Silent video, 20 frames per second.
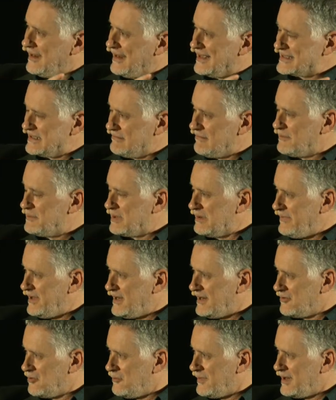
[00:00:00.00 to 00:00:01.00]
go back
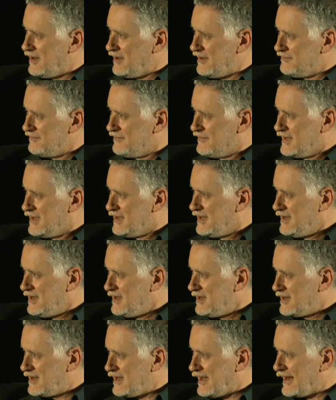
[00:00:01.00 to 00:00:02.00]
to a
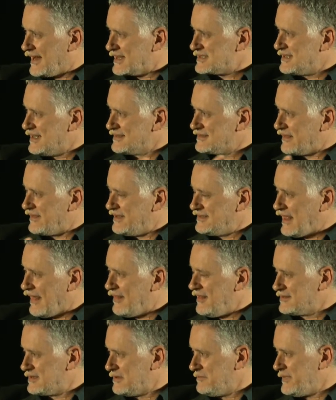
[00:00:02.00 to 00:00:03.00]
previous history from your
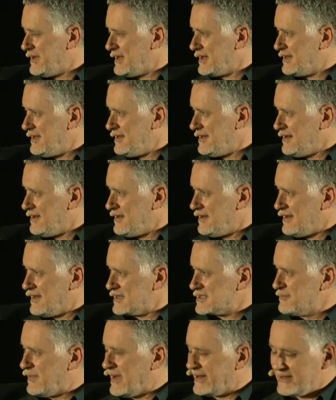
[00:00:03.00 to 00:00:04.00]
first
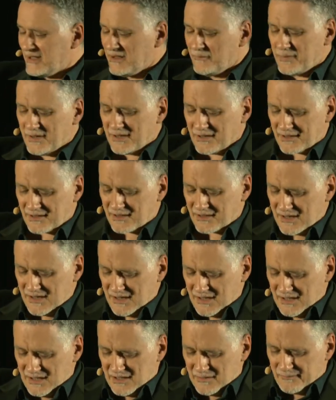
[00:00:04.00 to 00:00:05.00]
novel that has
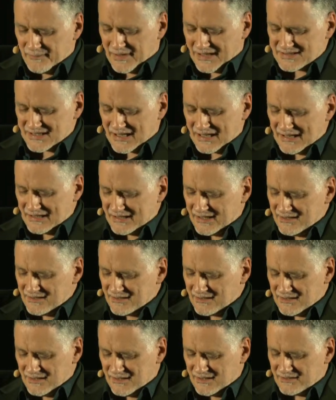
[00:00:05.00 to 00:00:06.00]
been now
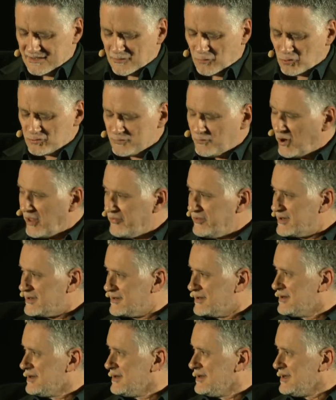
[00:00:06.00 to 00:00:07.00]
published by Sahalin,
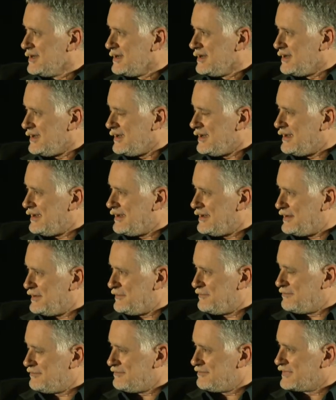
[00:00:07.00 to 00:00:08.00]
The Good Brother,
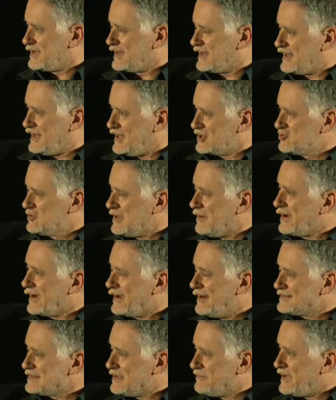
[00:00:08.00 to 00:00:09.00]
and published
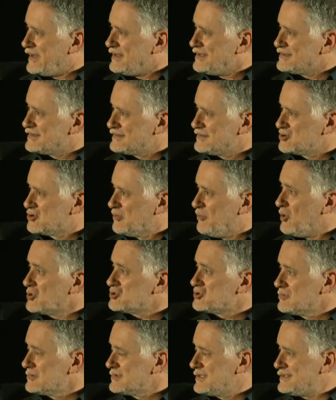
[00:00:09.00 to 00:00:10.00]
here in Spain also.
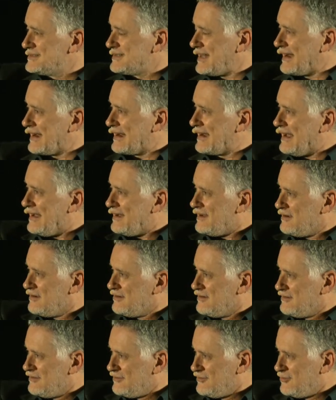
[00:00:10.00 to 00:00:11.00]
So I guess
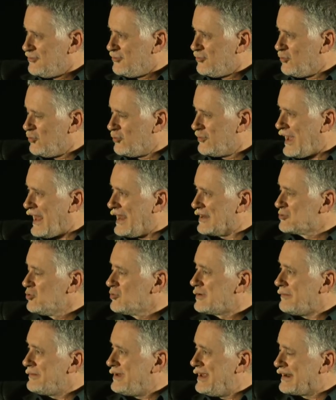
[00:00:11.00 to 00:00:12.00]
it's a way to
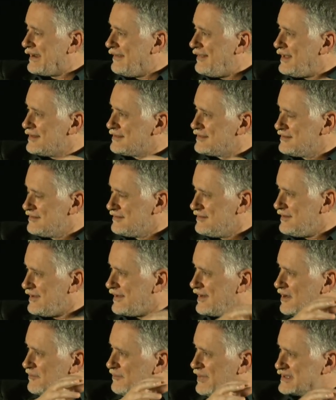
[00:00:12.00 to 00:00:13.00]
close a
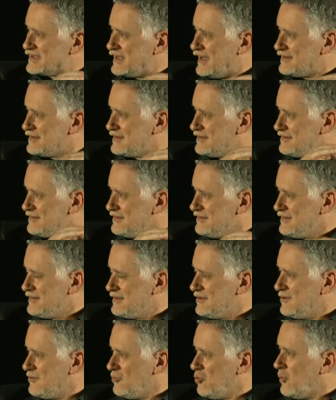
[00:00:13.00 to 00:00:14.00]
circle, right? To close
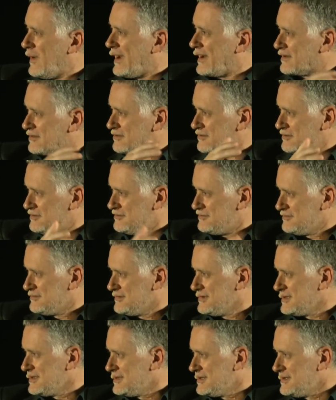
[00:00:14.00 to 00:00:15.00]
something that was
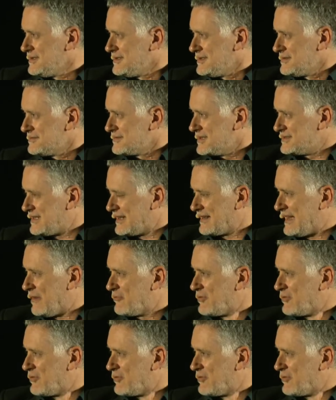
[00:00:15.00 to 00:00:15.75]
left open